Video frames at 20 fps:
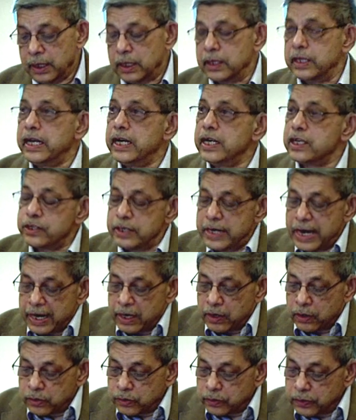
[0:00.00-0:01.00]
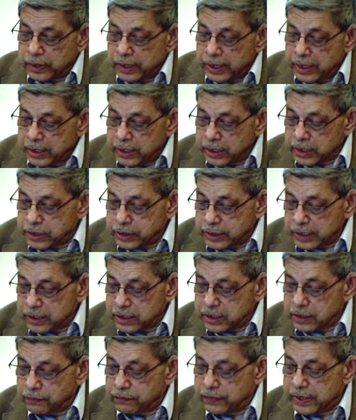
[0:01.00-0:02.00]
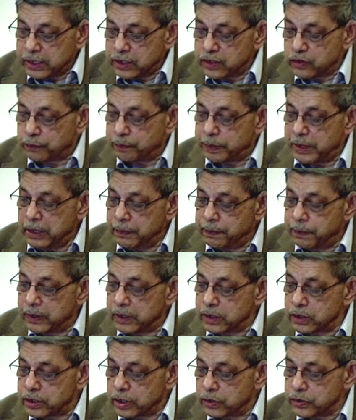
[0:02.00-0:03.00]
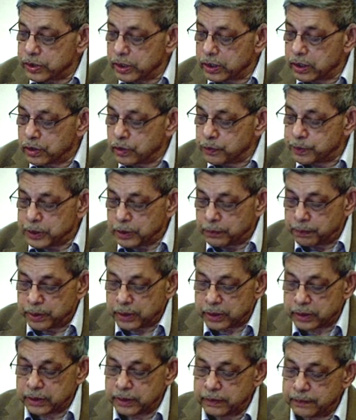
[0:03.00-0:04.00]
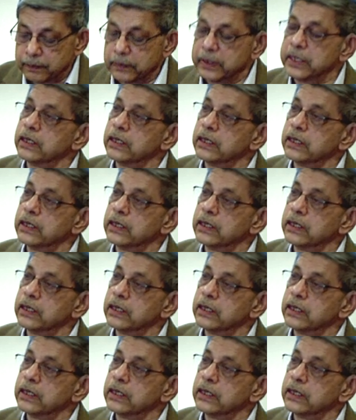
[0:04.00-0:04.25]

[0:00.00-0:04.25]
Then as now, an extensive range of people and social groups in Britain,